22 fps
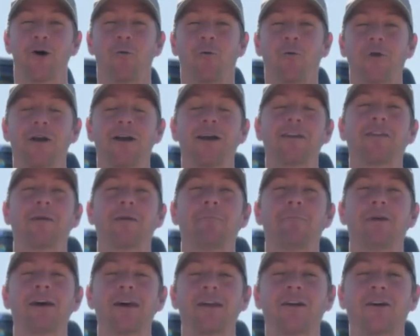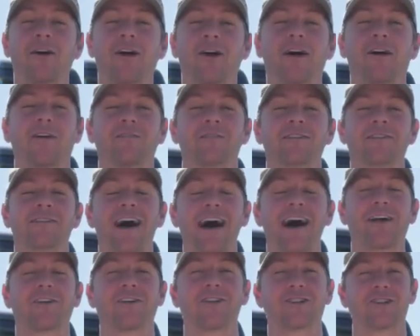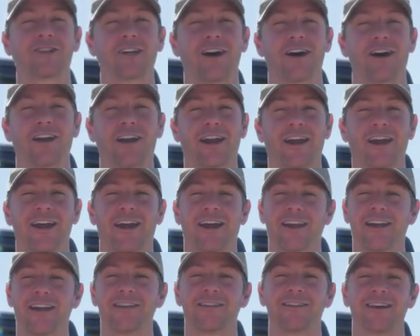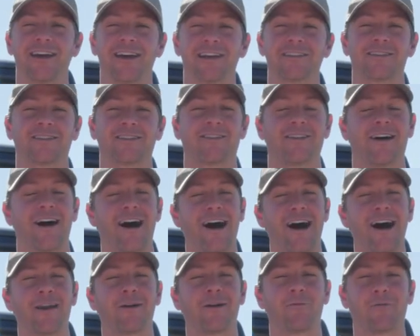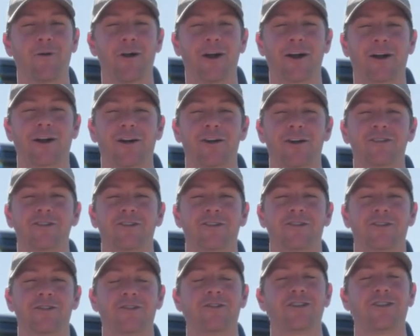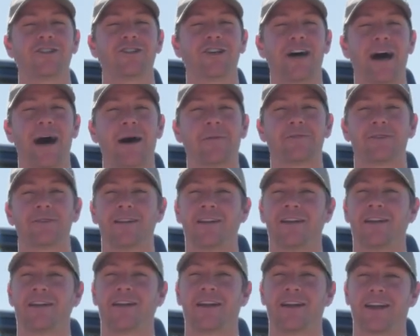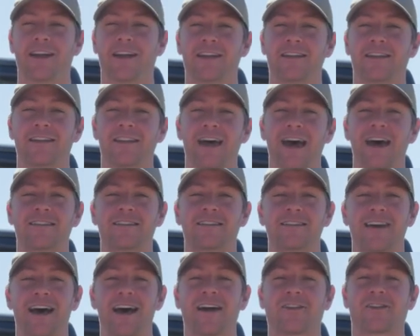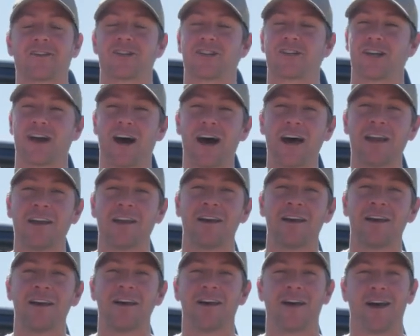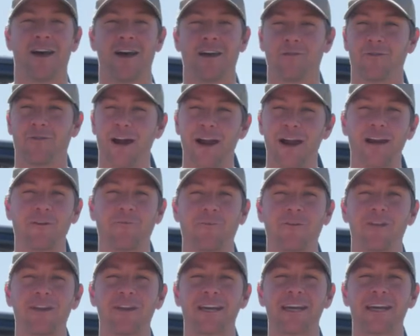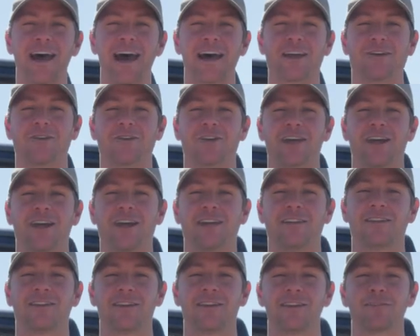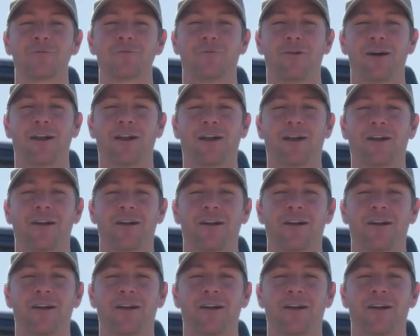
We're in the middle of silage cutting and it takes a lot of workers to do the jobs needed to get that silage cut and ready for the cattle to eat this winter.